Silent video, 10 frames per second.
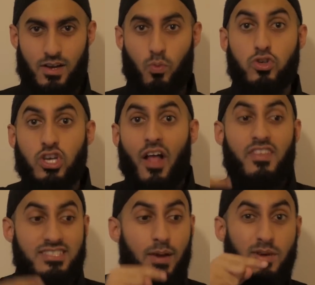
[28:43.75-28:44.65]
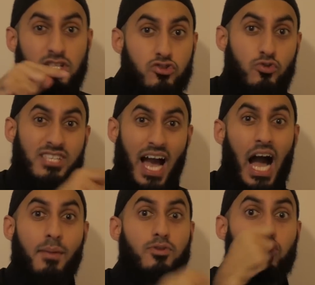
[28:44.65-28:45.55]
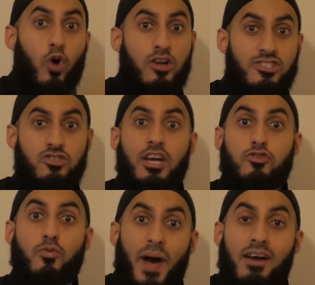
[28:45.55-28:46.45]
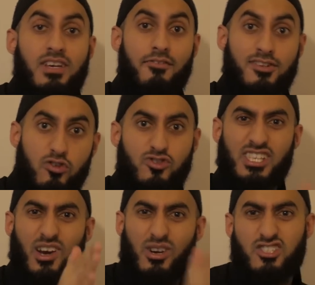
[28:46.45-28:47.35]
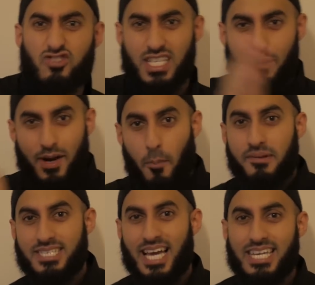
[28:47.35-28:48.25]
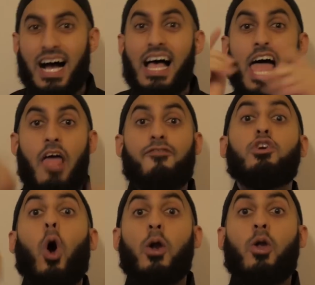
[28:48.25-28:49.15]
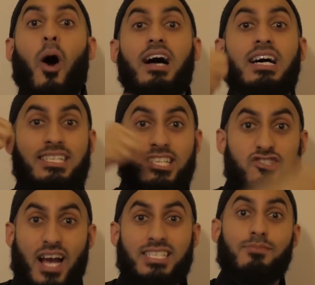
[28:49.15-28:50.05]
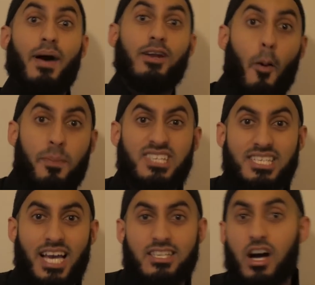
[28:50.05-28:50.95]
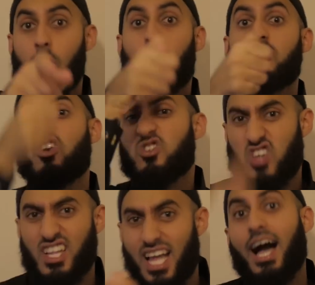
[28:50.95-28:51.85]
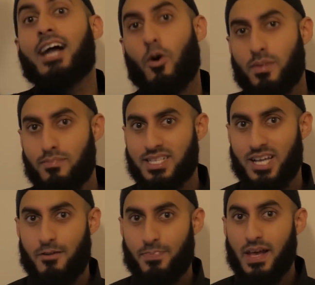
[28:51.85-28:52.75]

Which, the same way the students are able to concentrate and do better in their results because they're not distracted by the opposite gender, if you're not distracted by the opposite gender, would your sadaqah not be better?